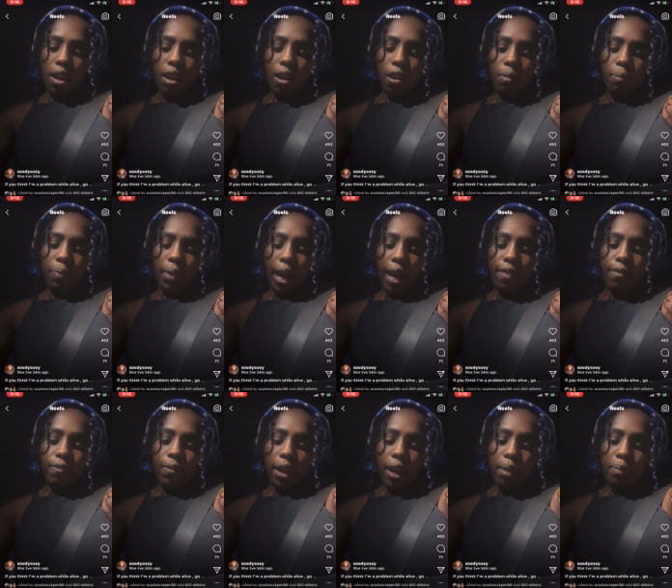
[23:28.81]

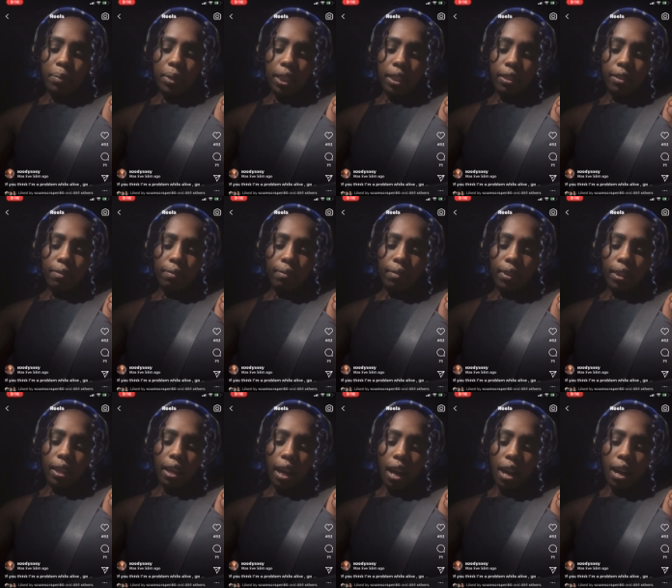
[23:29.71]
That family
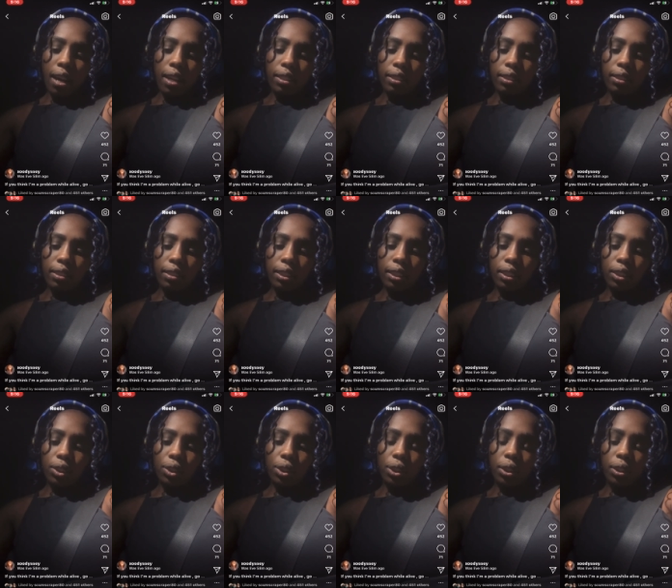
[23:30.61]
has the
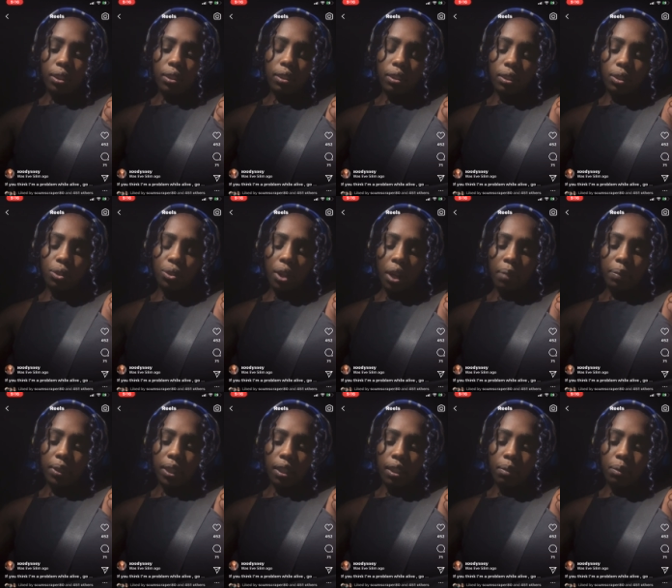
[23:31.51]
insurance
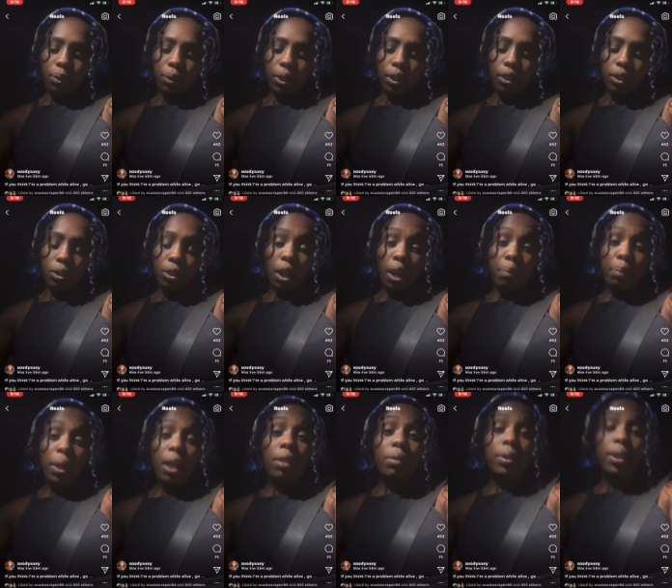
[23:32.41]
drops that I'm going to
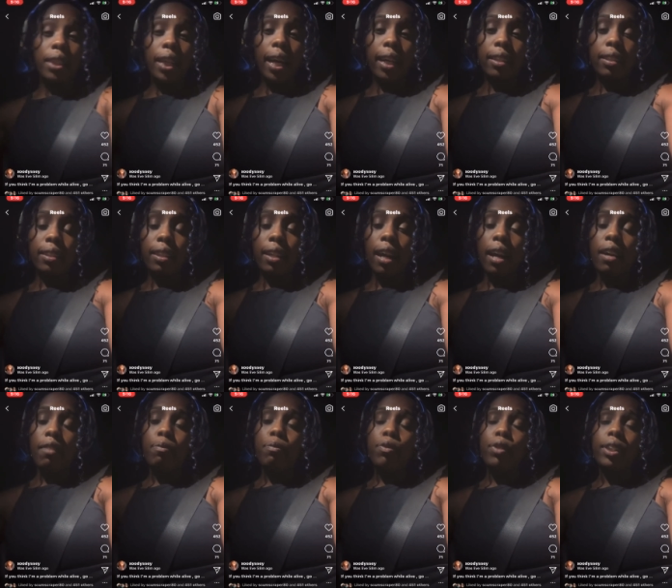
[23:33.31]
drop unredacted.
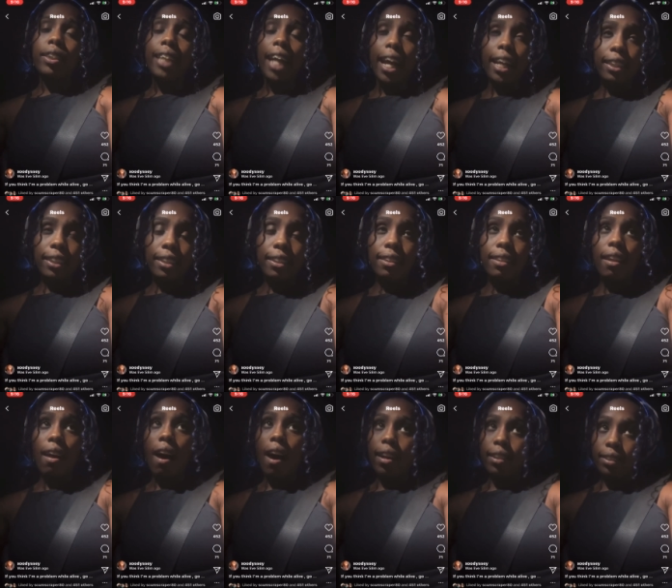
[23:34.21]
I've redacted a
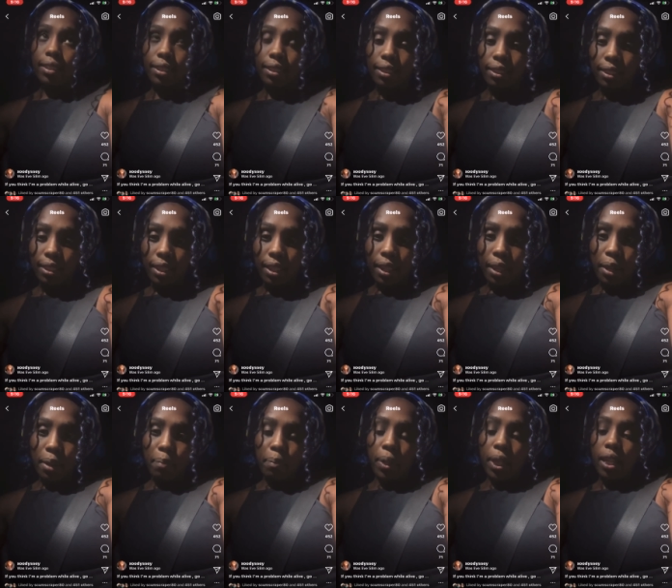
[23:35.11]
lot
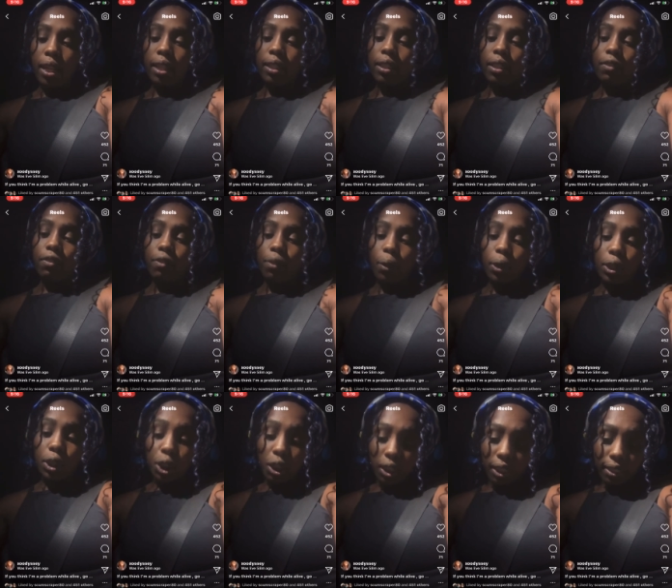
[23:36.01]
because,
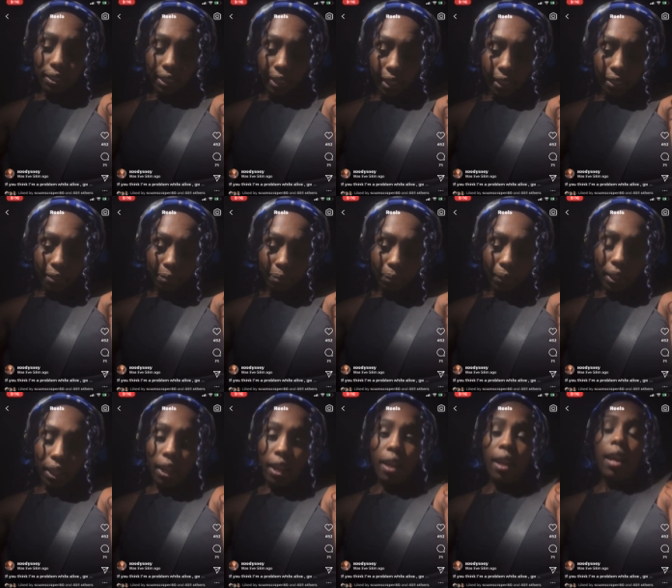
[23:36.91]
unfortunately,
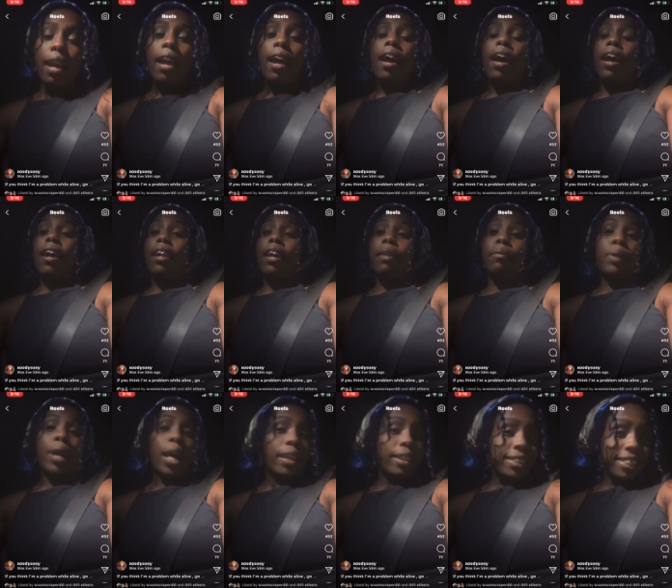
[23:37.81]
and
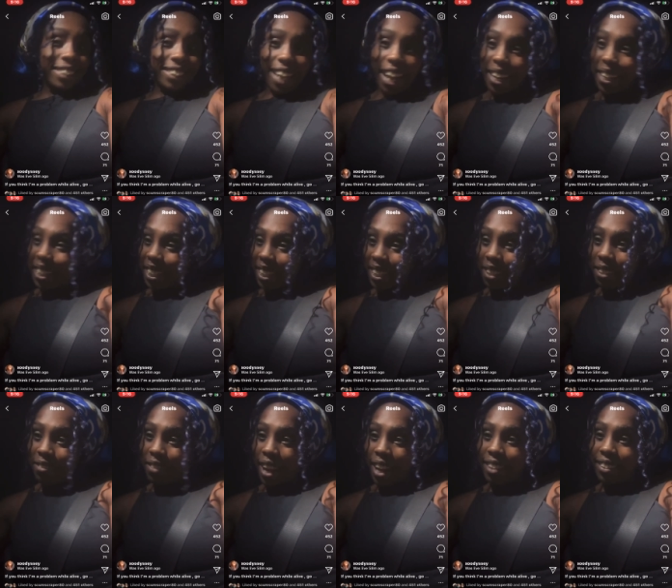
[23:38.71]
I'm not inciting
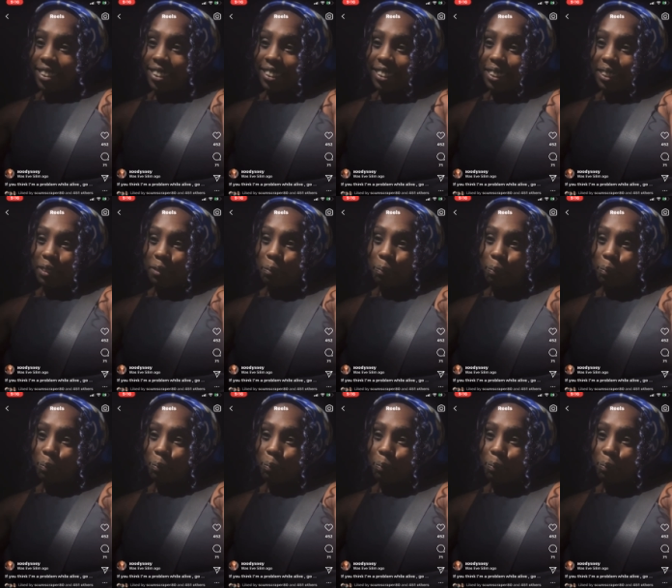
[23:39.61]
any violence,